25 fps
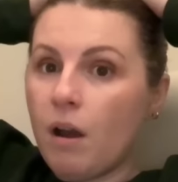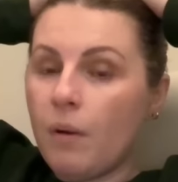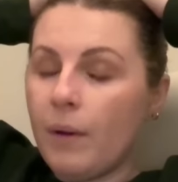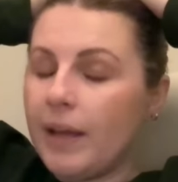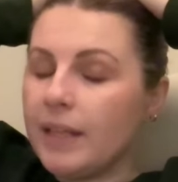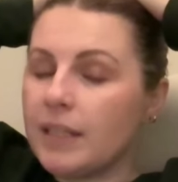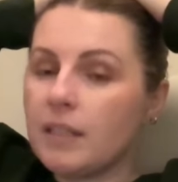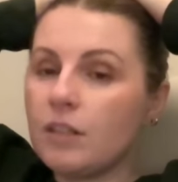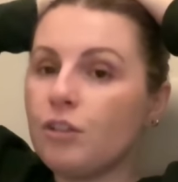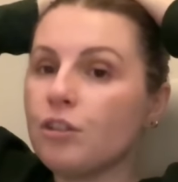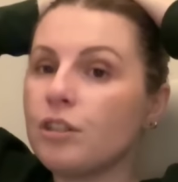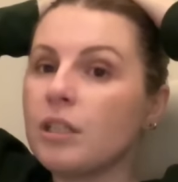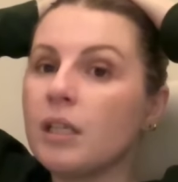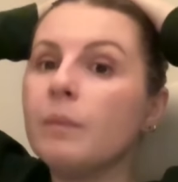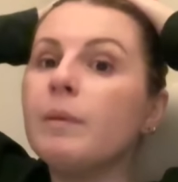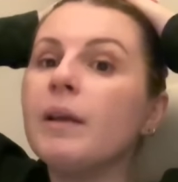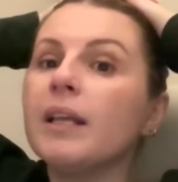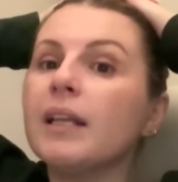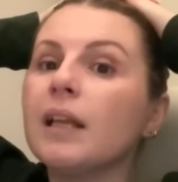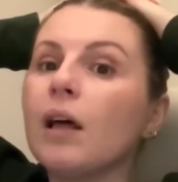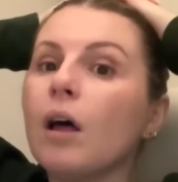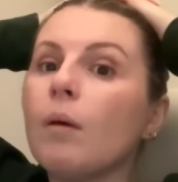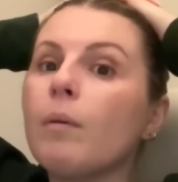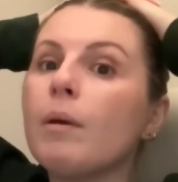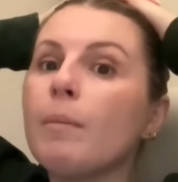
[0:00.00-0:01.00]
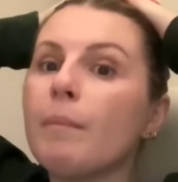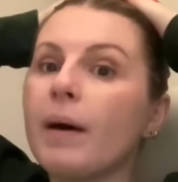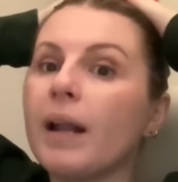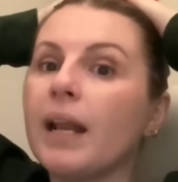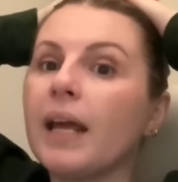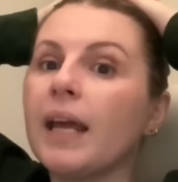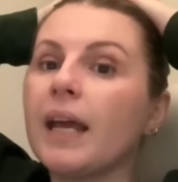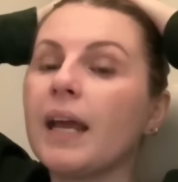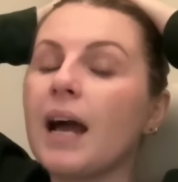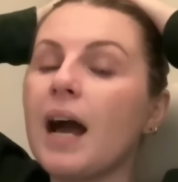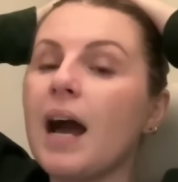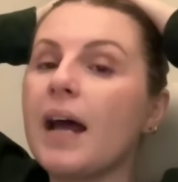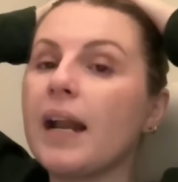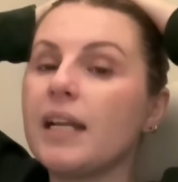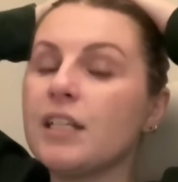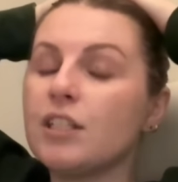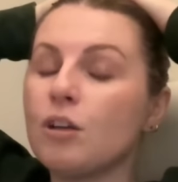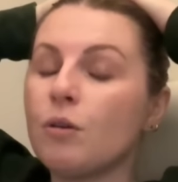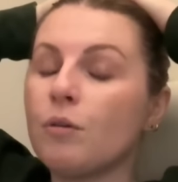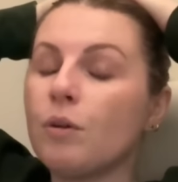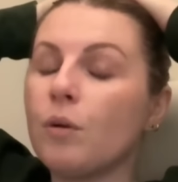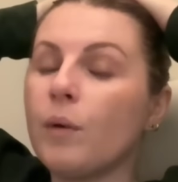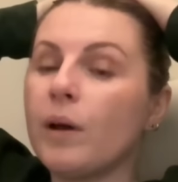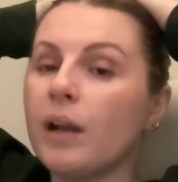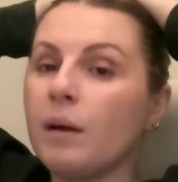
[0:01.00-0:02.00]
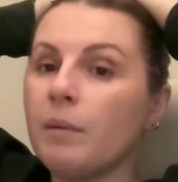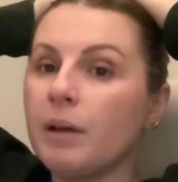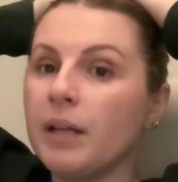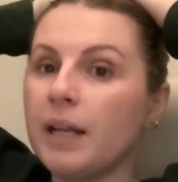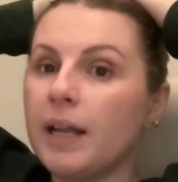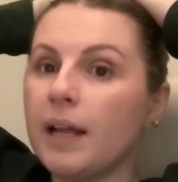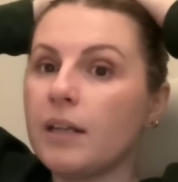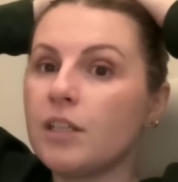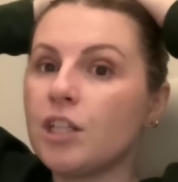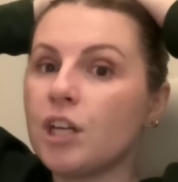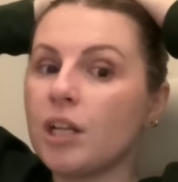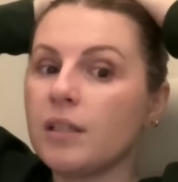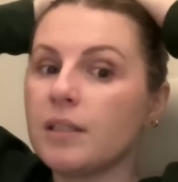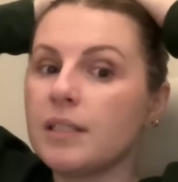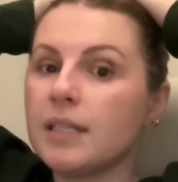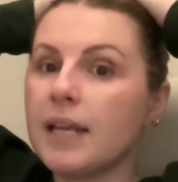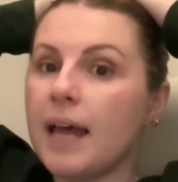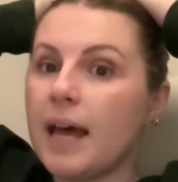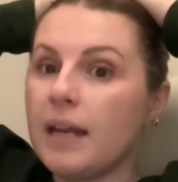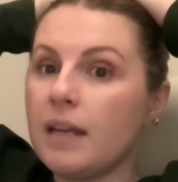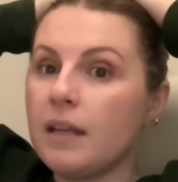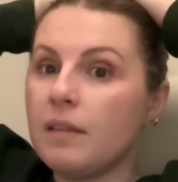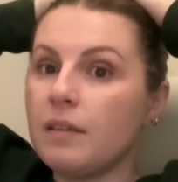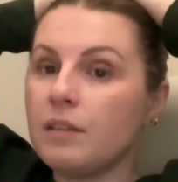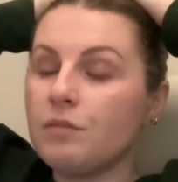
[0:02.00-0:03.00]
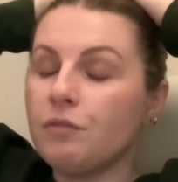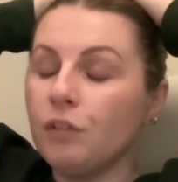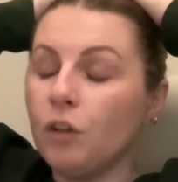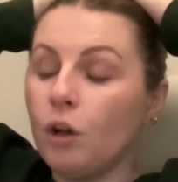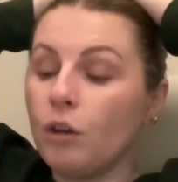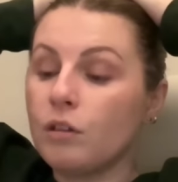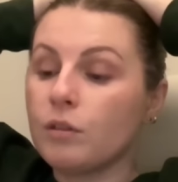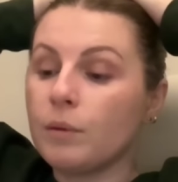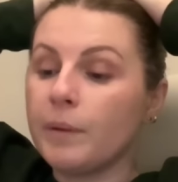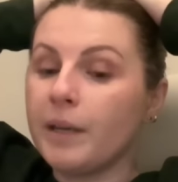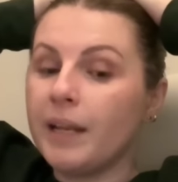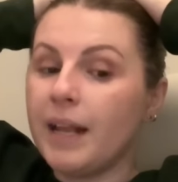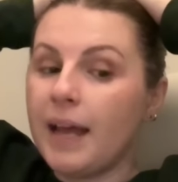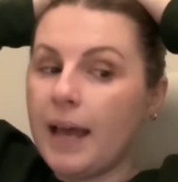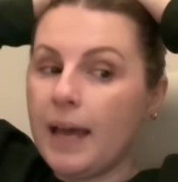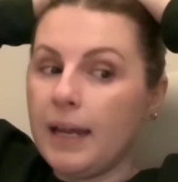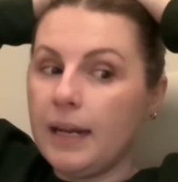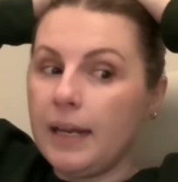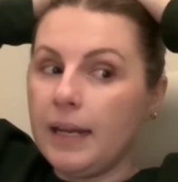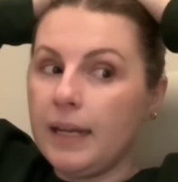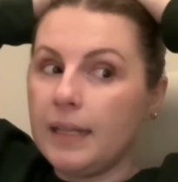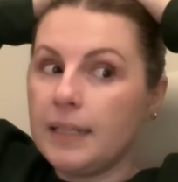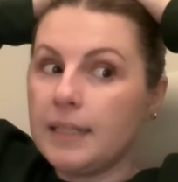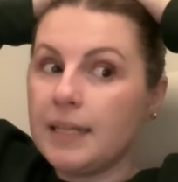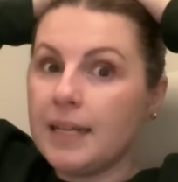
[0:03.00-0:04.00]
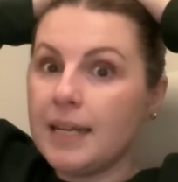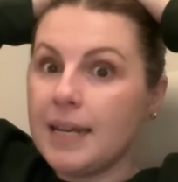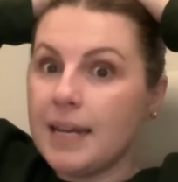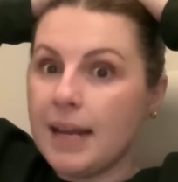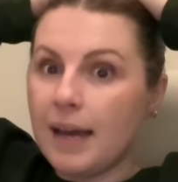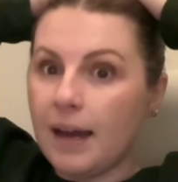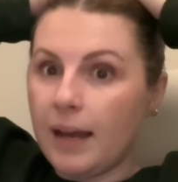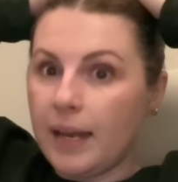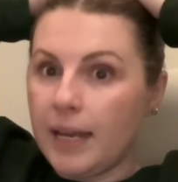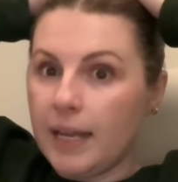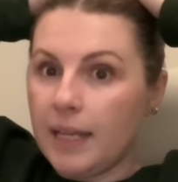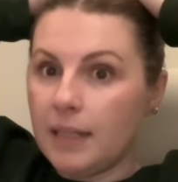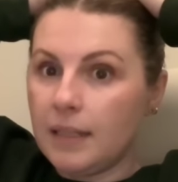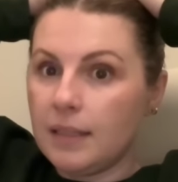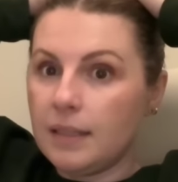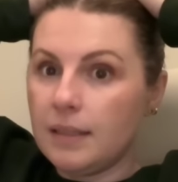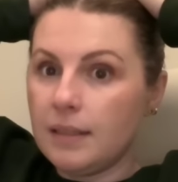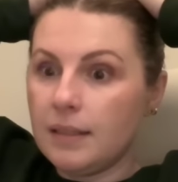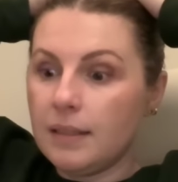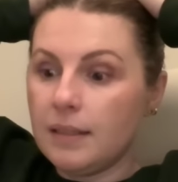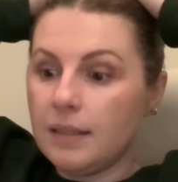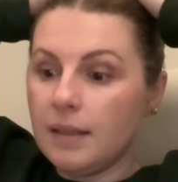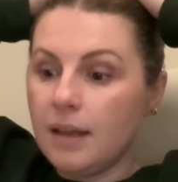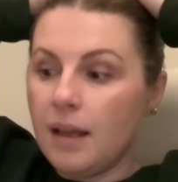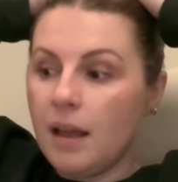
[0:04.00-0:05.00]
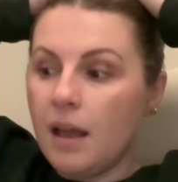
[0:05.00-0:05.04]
It's just going to be a little bit manic and I don't know when I'm going to get a chance to edit this vlog, so I'm going to edit it tonight.